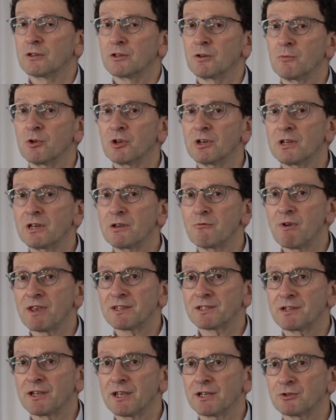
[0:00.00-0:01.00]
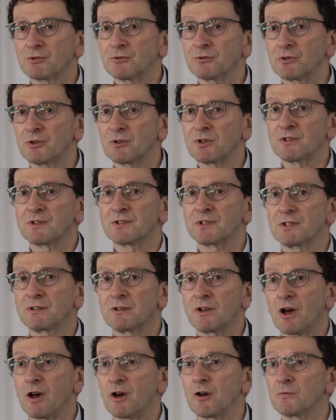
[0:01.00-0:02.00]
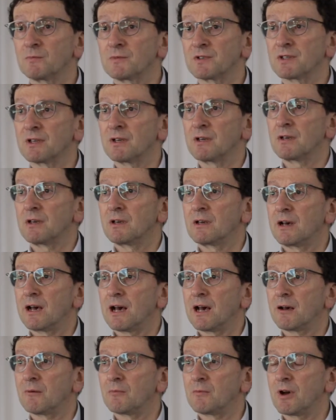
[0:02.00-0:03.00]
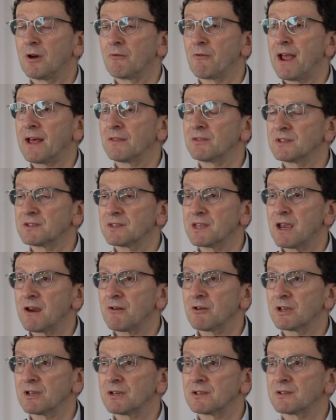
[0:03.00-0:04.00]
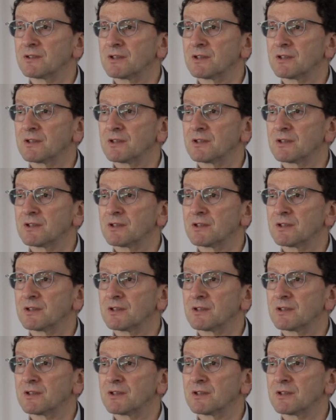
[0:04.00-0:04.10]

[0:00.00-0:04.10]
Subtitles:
community residential units and homes around this area.